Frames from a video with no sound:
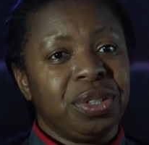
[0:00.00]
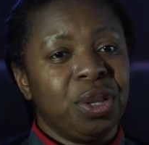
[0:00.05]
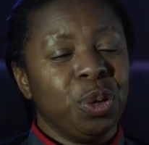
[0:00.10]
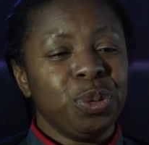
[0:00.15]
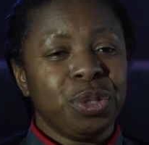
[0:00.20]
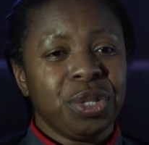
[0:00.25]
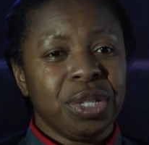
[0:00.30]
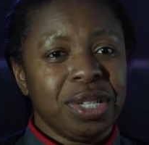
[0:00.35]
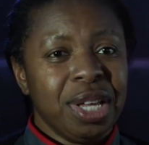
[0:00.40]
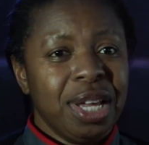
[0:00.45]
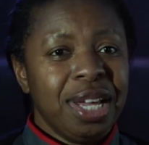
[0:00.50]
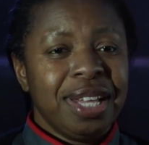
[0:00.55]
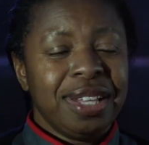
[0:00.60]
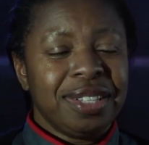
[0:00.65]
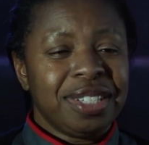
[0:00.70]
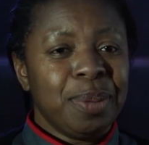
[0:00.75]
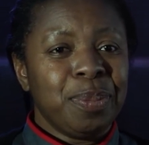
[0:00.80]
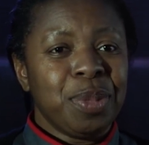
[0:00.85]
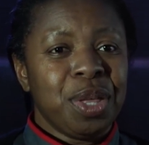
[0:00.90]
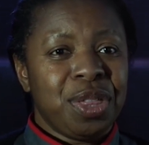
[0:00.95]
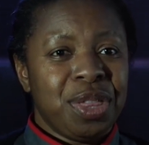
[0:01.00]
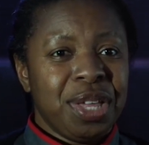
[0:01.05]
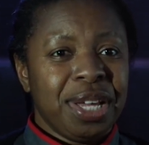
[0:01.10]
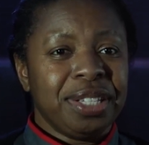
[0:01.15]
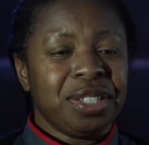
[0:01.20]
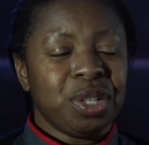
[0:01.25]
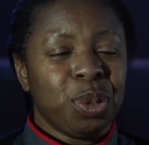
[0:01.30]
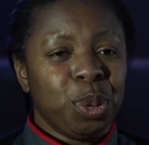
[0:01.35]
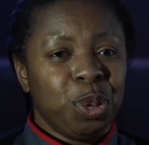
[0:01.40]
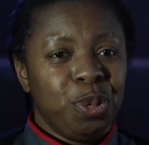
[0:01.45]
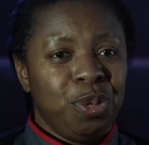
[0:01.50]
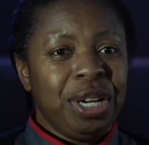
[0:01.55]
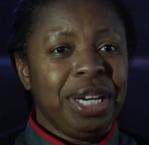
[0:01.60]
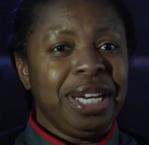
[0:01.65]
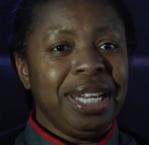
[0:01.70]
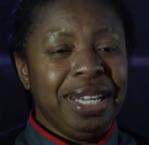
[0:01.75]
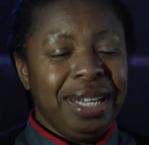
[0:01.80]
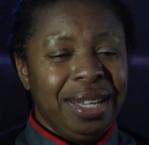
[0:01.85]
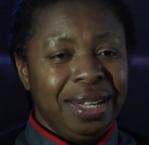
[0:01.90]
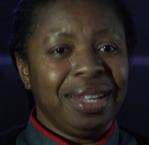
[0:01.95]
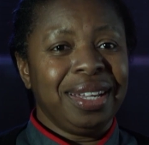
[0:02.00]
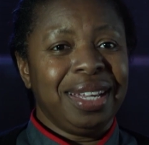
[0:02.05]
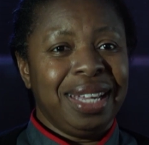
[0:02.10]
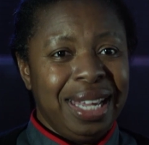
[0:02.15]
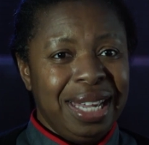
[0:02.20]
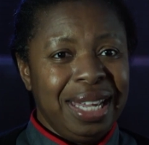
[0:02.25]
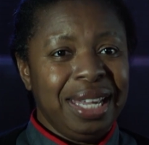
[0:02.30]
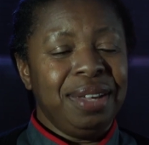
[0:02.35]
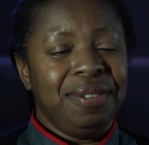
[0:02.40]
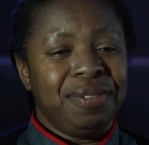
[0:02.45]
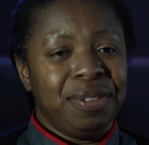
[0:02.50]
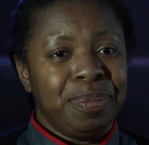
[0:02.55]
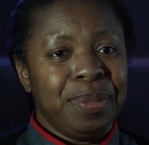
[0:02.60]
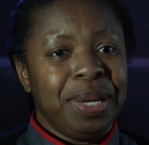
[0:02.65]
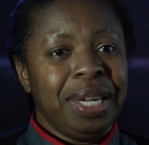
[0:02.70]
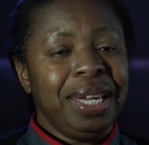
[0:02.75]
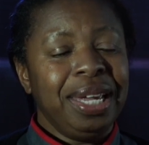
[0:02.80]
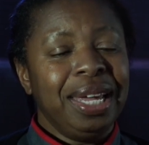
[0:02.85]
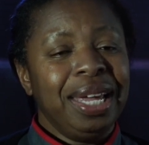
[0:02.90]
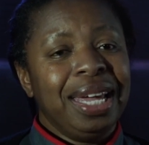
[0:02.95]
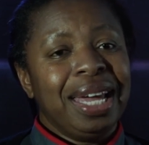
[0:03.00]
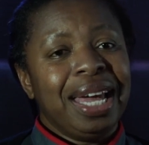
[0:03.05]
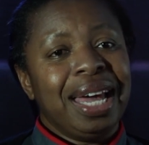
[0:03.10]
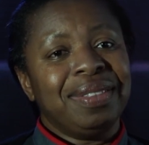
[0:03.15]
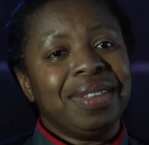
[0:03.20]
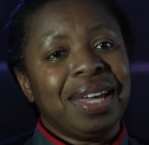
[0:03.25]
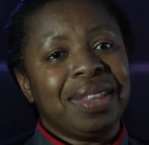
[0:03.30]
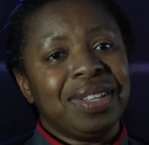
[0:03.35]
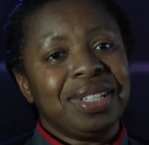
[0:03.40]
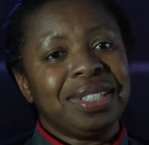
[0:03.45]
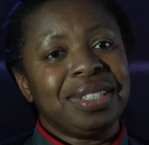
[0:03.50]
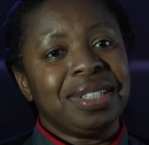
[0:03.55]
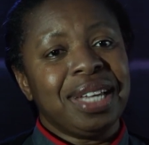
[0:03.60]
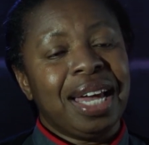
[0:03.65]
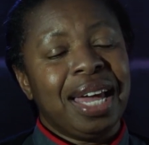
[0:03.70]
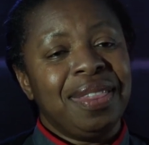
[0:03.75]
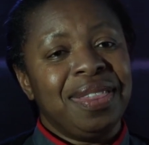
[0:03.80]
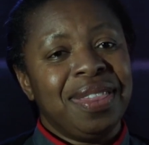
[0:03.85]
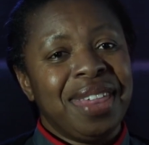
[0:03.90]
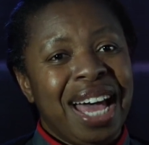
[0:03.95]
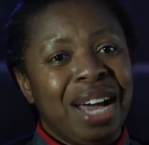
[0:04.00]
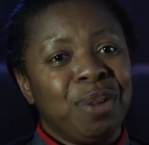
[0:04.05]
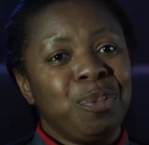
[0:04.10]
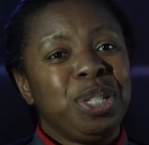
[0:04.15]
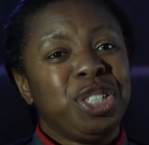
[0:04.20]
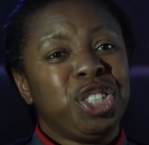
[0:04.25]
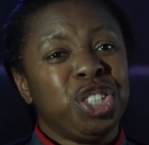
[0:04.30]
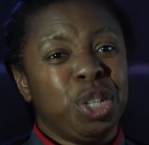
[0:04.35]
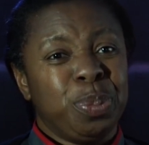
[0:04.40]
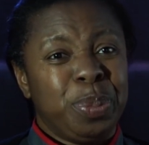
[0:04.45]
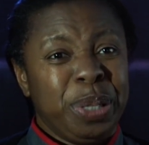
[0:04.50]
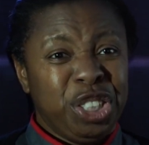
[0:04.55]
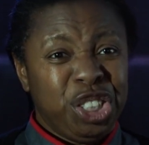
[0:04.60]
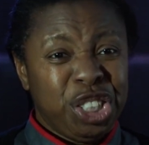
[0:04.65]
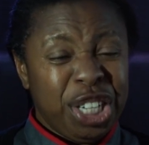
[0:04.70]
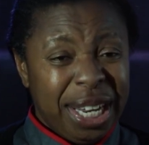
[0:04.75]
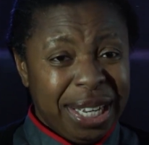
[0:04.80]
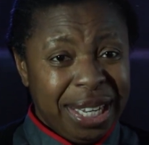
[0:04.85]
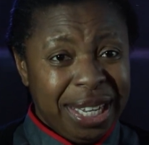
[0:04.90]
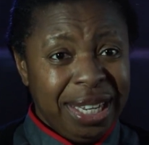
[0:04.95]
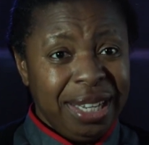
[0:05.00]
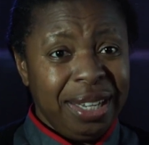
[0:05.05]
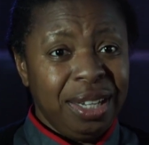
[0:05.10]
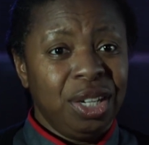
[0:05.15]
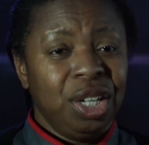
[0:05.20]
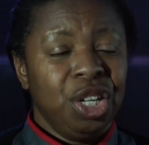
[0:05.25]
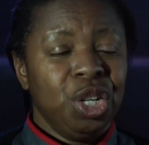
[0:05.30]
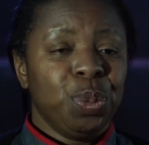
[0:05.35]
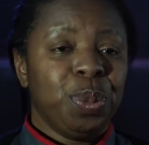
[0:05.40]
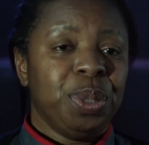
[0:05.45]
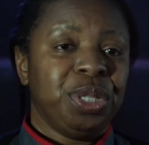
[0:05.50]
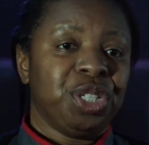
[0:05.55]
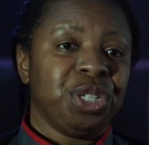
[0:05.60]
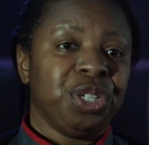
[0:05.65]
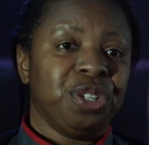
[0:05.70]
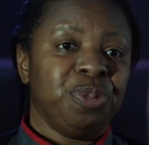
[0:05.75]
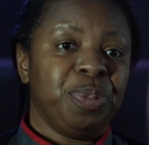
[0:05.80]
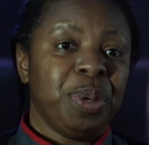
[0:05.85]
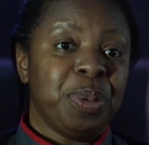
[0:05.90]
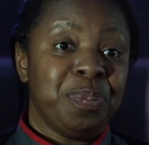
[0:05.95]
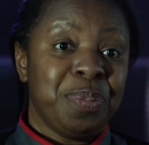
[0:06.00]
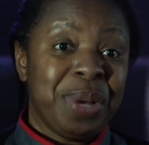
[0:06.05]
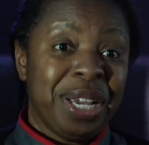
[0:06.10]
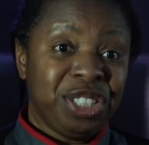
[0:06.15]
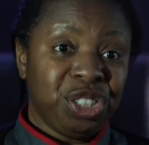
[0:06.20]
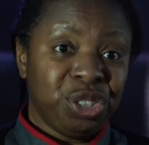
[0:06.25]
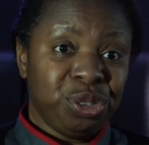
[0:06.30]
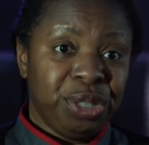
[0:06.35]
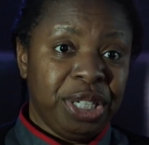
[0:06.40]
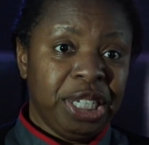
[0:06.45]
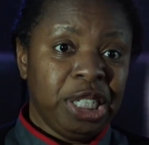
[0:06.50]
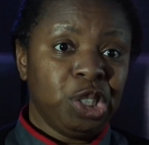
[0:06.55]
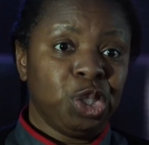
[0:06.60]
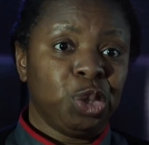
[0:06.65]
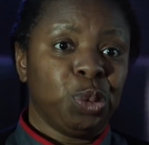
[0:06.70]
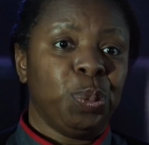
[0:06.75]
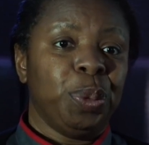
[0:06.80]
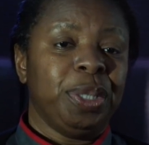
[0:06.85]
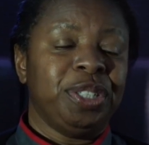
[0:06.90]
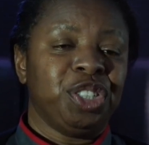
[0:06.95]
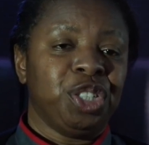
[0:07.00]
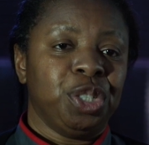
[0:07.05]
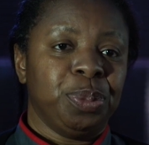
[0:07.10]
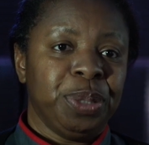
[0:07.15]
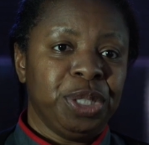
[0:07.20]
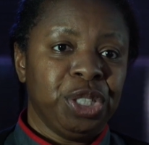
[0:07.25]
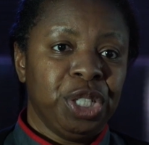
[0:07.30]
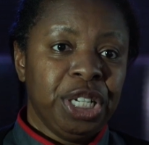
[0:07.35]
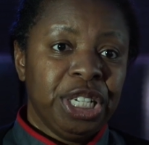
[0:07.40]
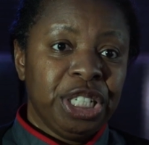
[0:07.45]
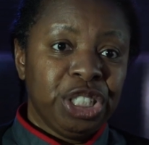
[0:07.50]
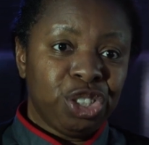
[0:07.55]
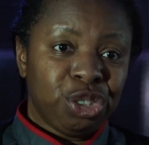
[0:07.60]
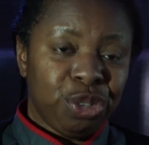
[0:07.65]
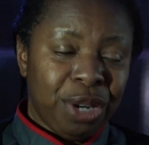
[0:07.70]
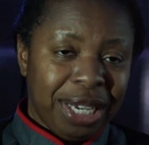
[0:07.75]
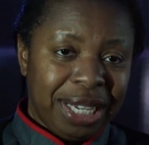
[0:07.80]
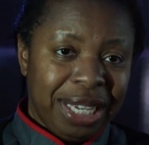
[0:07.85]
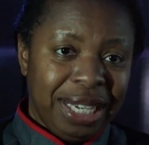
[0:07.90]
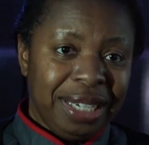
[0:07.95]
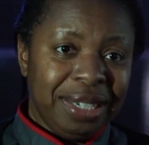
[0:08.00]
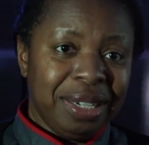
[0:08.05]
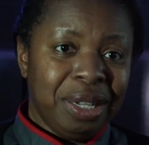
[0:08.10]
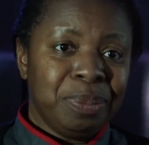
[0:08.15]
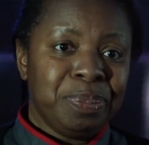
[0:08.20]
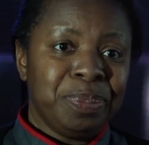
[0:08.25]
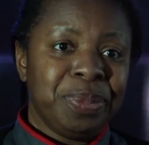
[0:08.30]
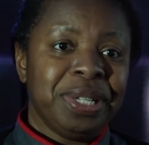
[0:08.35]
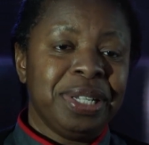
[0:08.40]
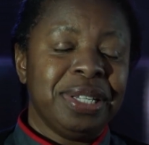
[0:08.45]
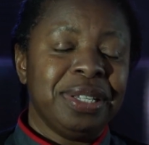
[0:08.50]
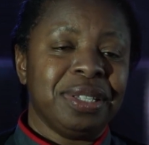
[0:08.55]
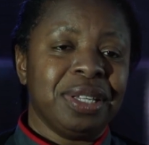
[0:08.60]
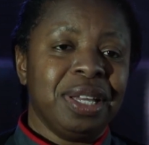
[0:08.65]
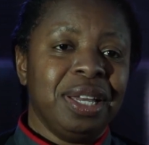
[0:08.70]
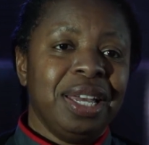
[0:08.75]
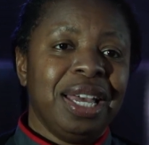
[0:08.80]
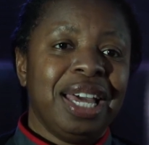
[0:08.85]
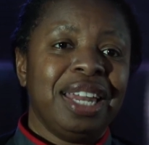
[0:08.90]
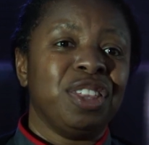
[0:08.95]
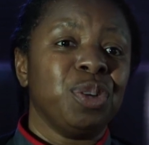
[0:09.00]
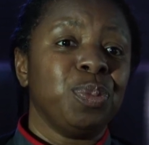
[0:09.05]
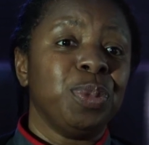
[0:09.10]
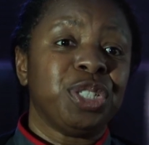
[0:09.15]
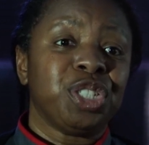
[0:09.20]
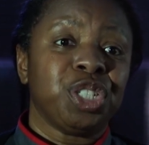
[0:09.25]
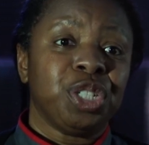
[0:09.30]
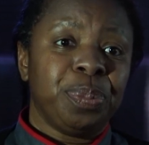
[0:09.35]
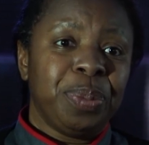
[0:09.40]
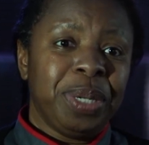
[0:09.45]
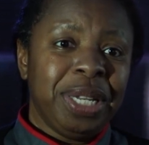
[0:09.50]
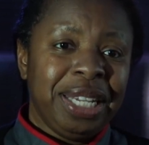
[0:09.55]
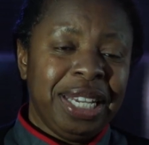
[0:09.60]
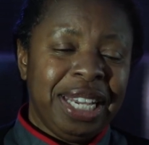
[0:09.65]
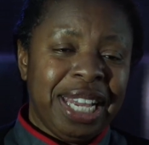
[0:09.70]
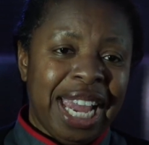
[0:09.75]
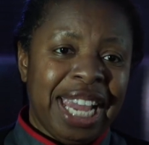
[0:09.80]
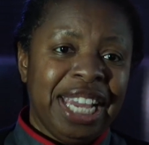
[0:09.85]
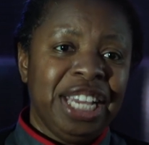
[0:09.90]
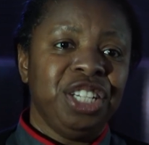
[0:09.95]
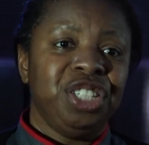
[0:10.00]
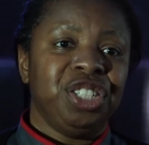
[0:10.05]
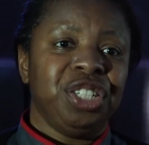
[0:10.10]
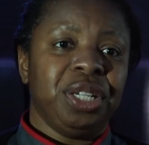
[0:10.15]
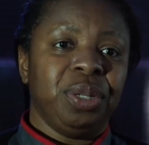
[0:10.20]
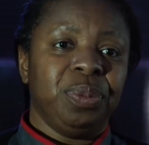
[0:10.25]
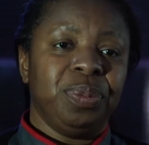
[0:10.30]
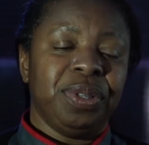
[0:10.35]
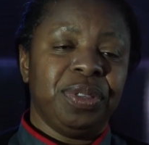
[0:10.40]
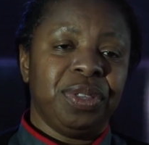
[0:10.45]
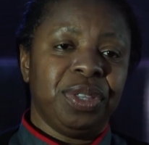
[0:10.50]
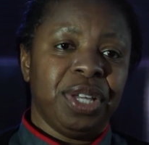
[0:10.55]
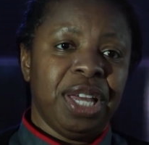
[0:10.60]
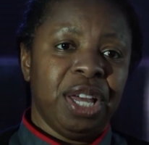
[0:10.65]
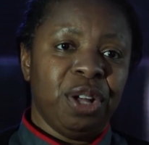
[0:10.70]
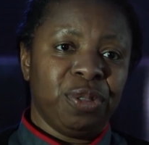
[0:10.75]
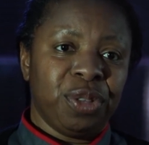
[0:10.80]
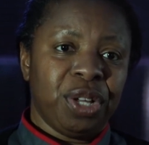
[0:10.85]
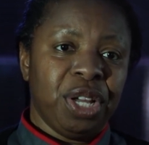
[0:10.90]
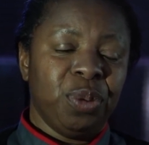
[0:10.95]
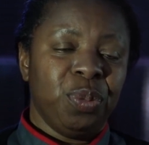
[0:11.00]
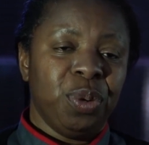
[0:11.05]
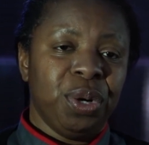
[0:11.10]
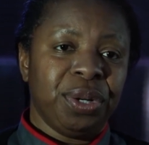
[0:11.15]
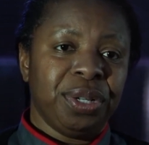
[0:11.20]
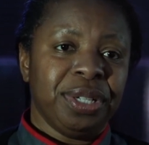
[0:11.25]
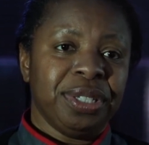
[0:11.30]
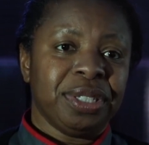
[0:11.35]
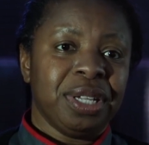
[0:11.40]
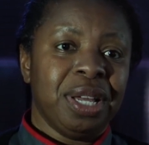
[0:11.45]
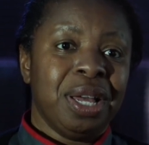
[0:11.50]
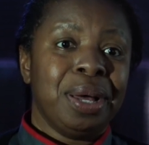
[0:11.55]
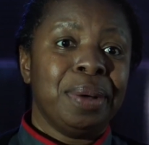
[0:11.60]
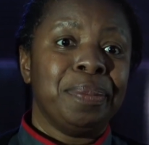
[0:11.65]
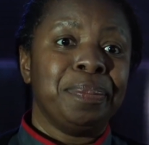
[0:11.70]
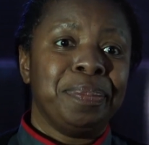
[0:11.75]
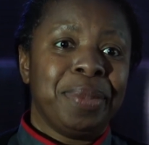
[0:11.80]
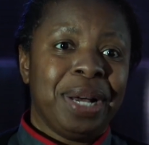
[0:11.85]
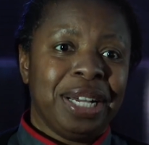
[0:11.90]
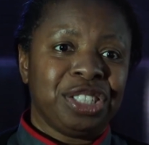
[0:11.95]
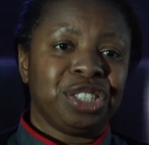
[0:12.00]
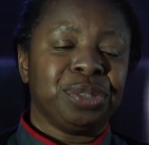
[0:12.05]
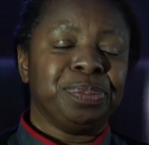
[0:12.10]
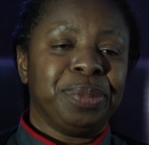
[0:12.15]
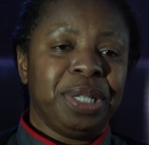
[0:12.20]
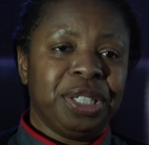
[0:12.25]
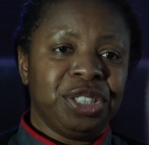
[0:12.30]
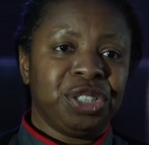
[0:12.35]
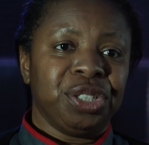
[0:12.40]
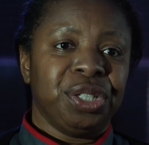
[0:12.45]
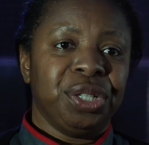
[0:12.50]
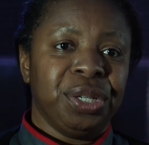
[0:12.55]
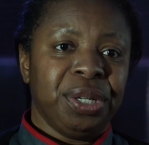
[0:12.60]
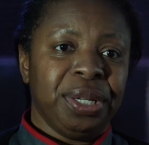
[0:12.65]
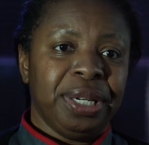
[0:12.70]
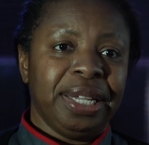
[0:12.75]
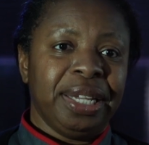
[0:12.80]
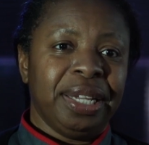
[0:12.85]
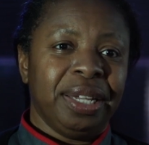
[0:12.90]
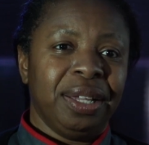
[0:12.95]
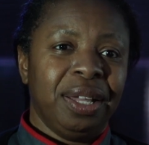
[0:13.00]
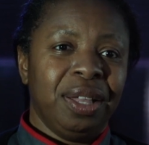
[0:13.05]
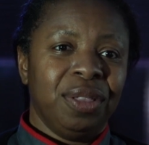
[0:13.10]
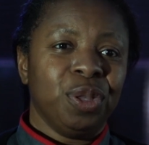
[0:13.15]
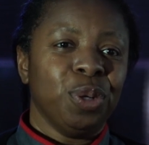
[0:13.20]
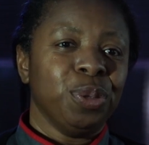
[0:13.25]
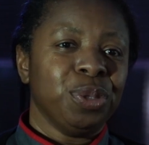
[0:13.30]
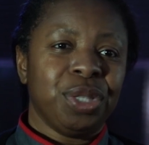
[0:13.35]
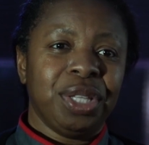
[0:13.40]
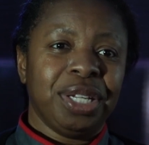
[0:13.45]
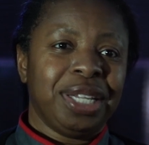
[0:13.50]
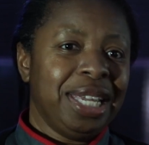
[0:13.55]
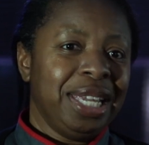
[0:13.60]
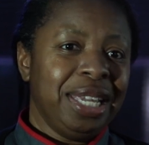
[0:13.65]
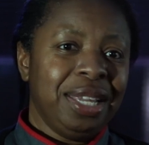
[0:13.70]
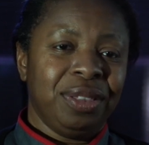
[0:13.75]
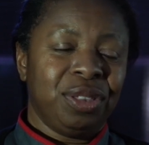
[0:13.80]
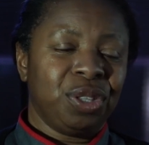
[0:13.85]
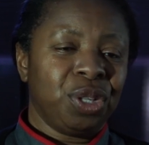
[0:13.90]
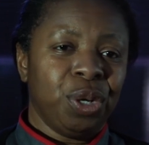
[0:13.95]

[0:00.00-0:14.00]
Those are some of the things that were really key for me and that this and that we should have been checking we should have been measuring we should have been tracking numbers and i think we should have been engaging with the healthcare workers much much earlier those are the key,